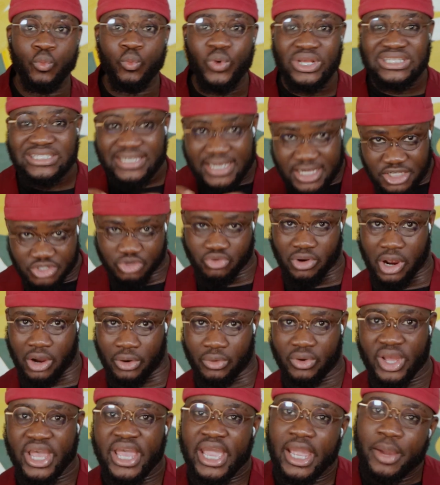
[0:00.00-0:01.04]
with
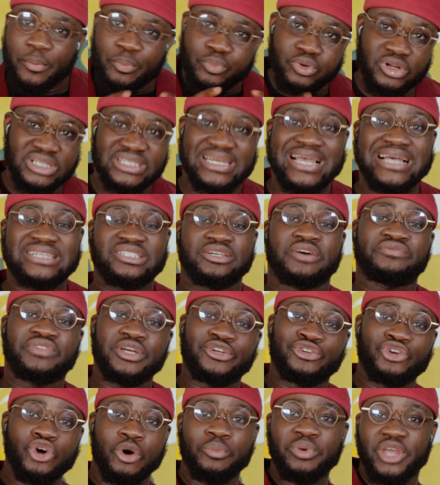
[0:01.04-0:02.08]
Israel in protest of
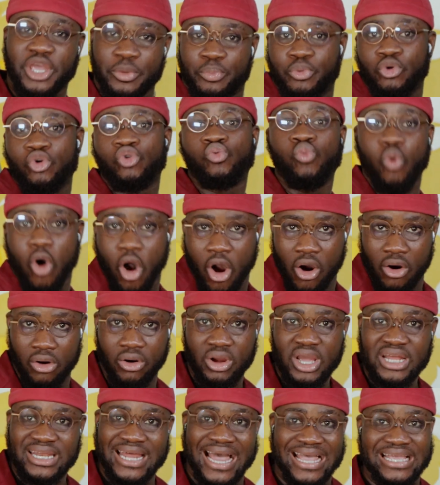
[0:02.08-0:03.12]
the Yom Kippur War
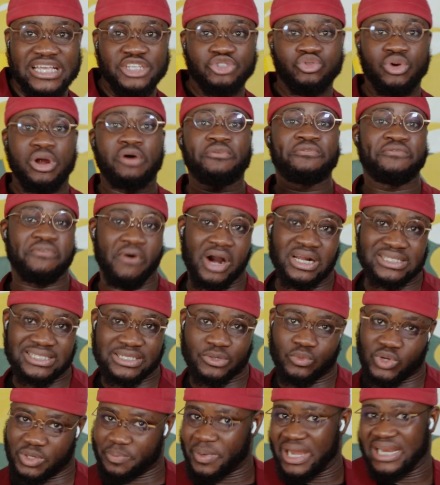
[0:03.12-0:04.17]
that Israel
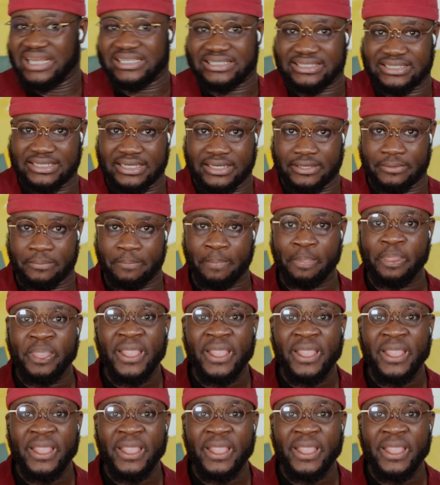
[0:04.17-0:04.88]
fought with Palestine.